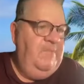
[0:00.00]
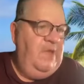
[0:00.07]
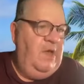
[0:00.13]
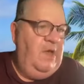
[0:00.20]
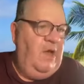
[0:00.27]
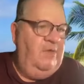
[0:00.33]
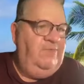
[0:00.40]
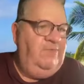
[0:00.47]

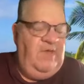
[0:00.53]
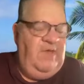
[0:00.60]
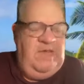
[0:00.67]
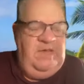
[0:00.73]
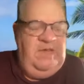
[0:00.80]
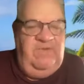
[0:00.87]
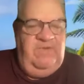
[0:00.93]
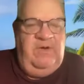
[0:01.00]
I'd
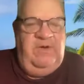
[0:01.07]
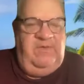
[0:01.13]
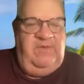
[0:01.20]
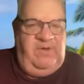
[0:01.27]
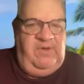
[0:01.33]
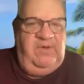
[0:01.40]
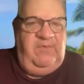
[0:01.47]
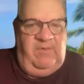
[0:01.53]
say very
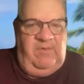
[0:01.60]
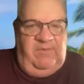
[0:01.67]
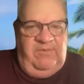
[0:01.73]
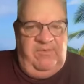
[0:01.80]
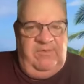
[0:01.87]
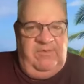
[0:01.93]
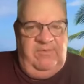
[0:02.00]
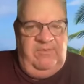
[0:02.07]
few
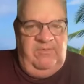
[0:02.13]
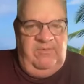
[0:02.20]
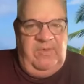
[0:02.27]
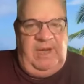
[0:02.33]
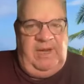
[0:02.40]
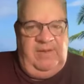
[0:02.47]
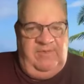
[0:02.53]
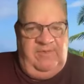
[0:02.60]
Christians
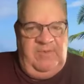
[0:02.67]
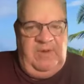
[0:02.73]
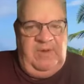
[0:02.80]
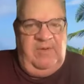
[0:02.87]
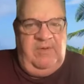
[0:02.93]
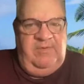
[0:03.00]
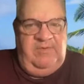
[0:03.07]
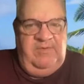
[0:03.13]
really
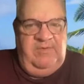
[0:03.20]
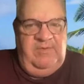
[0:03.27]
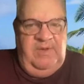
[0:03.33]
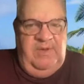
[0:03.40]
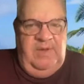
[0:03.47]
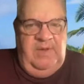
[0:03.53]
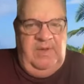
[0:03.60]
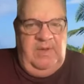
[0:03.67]
experience
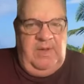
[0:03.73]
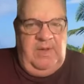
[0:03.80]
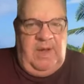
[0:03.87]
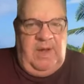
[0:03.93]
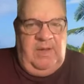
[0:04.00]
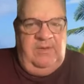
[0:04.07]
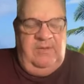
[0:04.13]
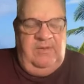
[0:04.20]

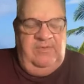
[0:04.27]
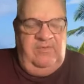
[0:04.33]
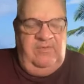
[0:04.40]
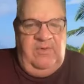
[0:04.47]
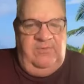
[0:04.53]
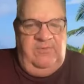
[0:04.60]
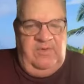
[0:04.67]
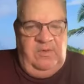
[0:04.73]
the
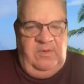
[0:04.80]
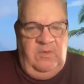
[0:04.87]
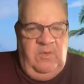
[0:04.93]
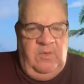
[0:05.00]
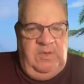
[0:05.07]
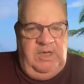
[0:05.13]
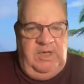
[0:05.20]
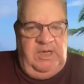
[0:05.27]
joy of the
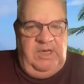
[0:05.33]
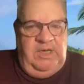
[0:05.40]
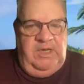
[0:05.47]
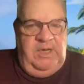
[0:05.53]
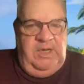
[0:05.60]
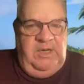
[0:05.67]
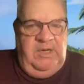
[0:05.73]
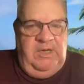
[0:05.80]
Lord
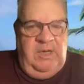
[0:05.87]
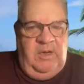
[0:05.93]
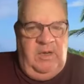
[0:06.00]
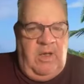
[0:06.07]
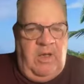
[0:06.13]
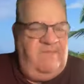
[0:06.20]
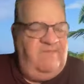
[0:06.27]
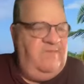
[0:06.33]
in their
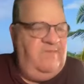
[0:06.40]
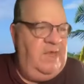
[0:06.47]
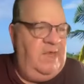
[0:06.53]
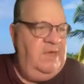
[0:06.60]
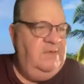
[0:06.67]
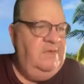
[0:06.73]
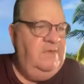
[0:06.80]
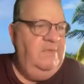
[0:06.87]
life,
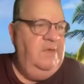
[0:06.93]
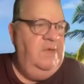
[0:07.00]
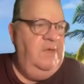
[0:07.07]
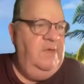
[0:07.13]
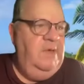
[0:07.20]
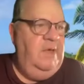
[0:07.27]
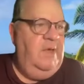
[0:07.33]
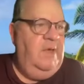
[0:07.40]
and
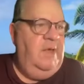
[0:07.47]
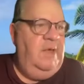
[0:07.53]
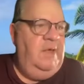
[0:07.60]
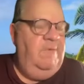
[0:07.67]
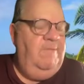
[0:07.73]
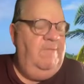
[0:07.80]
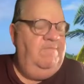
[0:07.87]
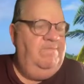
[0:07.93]

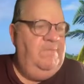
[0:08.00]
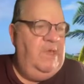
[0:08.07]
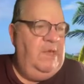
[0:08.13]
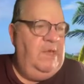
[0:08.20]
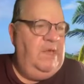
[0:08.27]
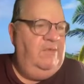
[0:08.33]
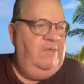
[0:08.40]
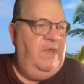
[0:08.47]

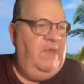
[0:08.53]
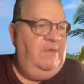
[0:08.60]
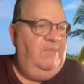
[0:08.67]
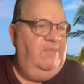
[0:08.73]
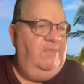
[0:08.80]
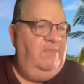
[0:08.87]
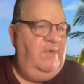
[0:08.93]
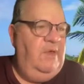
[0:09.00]
it
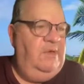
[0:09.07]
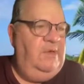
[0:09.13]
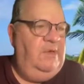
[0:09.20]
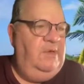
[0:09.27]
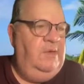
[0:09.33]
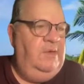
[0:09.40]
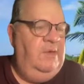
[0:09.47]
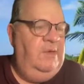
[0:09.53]
takes,
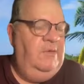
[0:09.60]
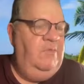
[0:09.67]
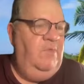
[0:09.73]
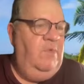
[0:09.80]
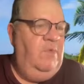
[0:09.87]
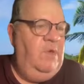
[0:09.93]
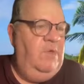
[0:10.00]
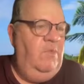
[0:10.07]
you know,
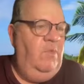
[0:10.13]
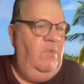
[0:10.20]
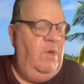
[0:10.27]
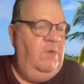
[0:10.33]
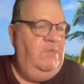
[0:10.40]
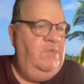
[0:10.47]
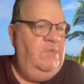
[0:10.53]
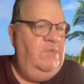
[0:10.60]

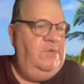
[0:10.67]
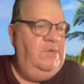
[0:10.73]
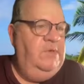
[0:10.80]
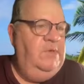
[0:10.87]
why would